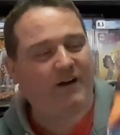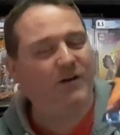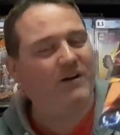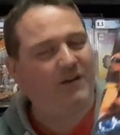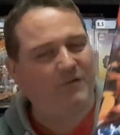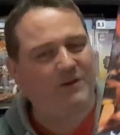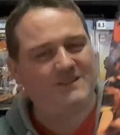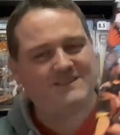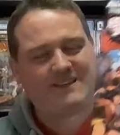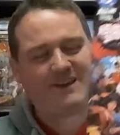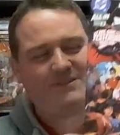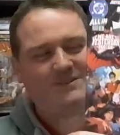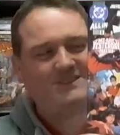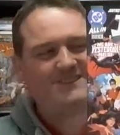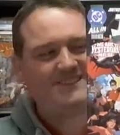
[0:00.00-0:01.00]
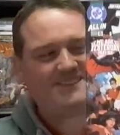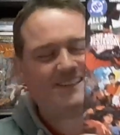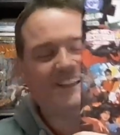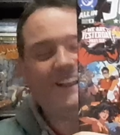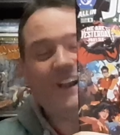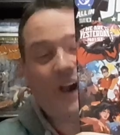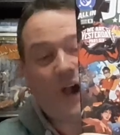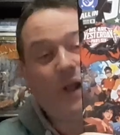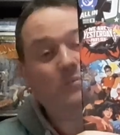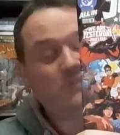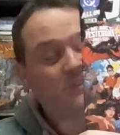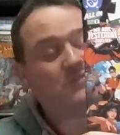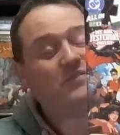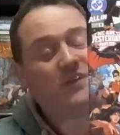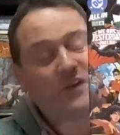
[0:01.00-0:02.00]
I won't say what I was going to say. I'm
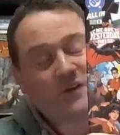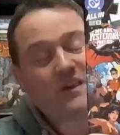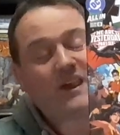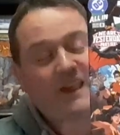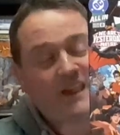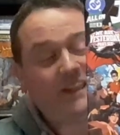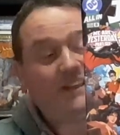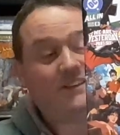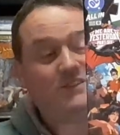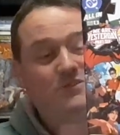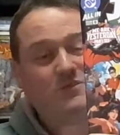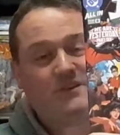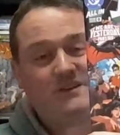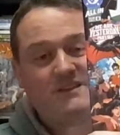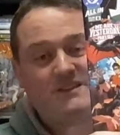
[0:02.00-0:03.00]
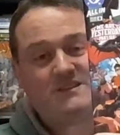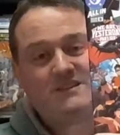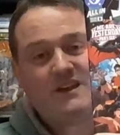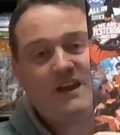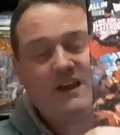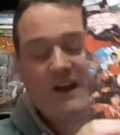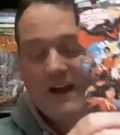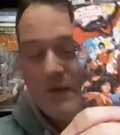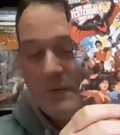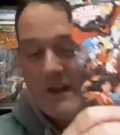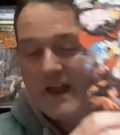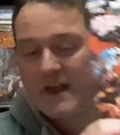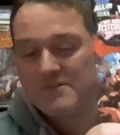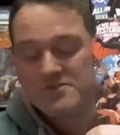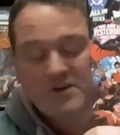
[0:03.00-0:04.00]
just very eager to read this. When
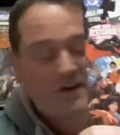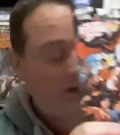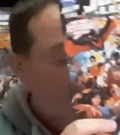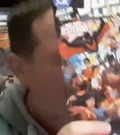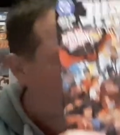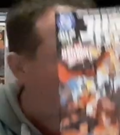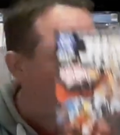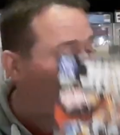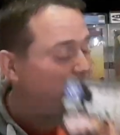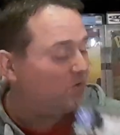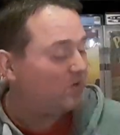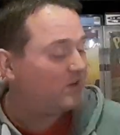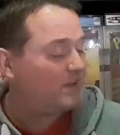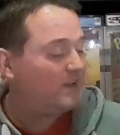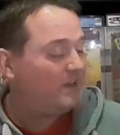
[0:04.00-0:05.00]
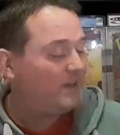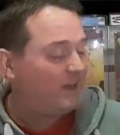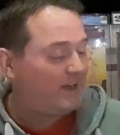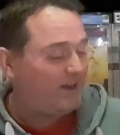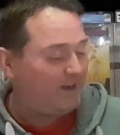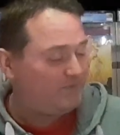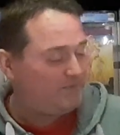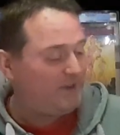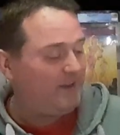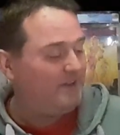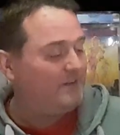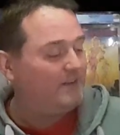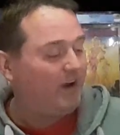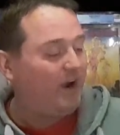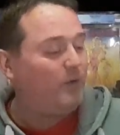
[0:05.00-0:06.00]
you have Jonah Hex in a book, yeah,
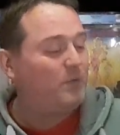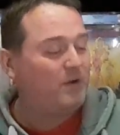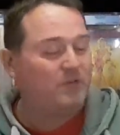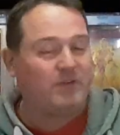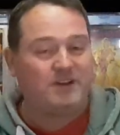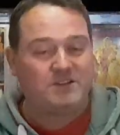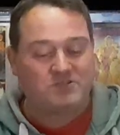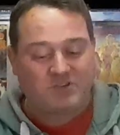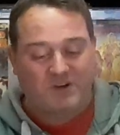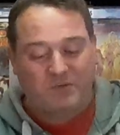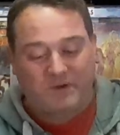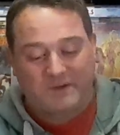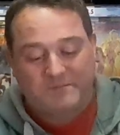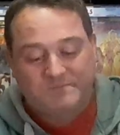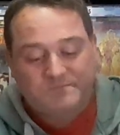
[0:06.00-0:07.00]
I want to read it straight away.